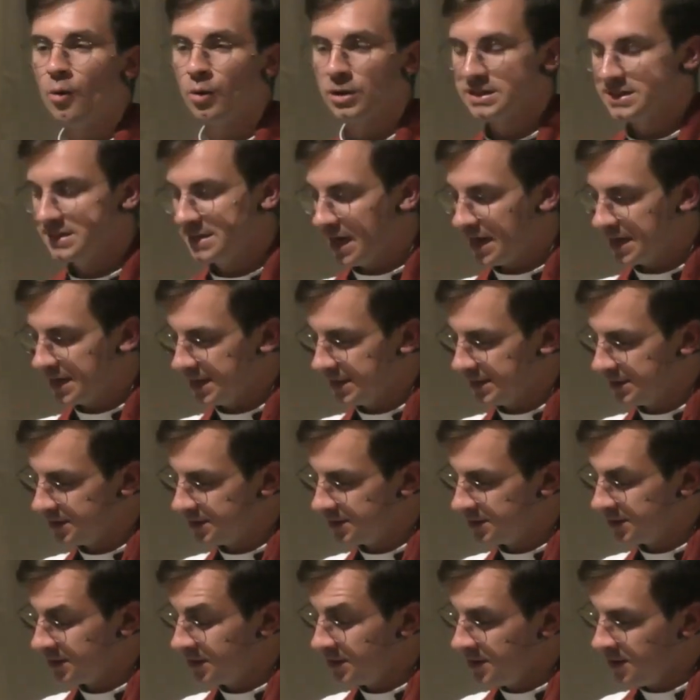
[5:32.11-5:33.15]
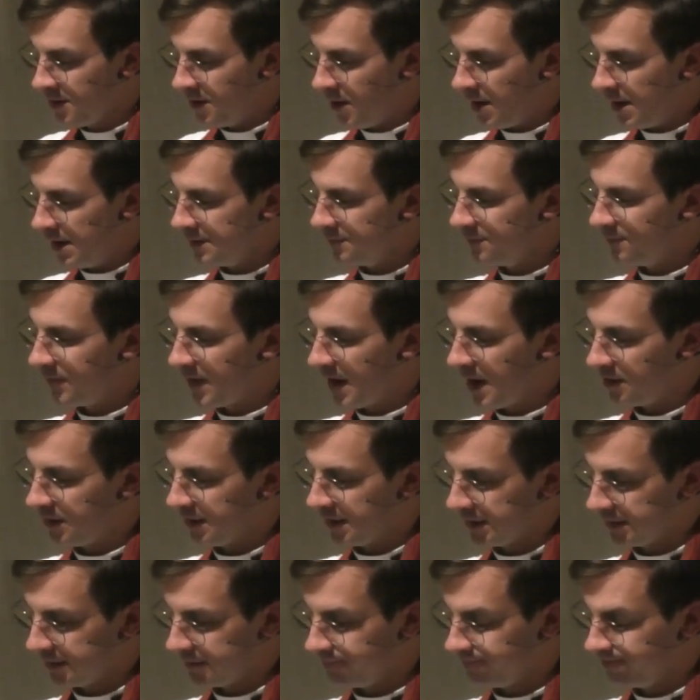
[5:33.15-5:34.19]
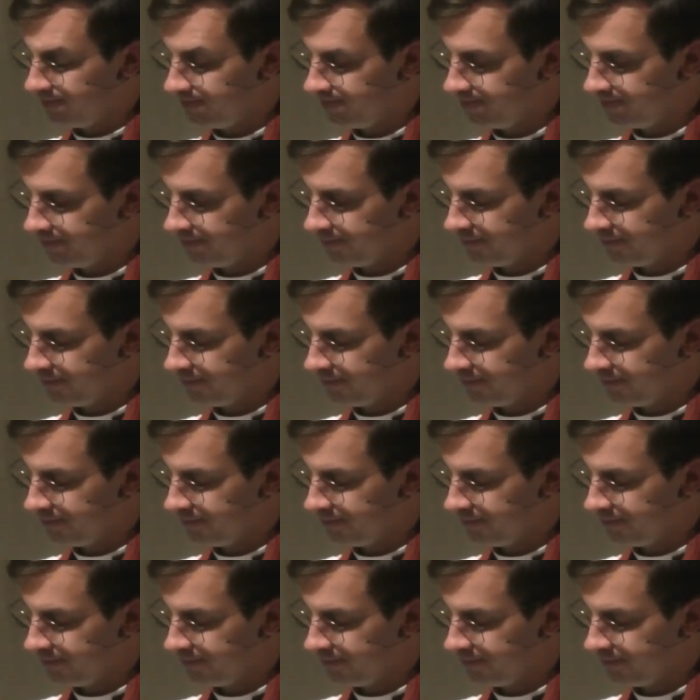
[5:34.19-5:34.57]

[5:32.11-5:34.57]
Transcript: our second unveiling.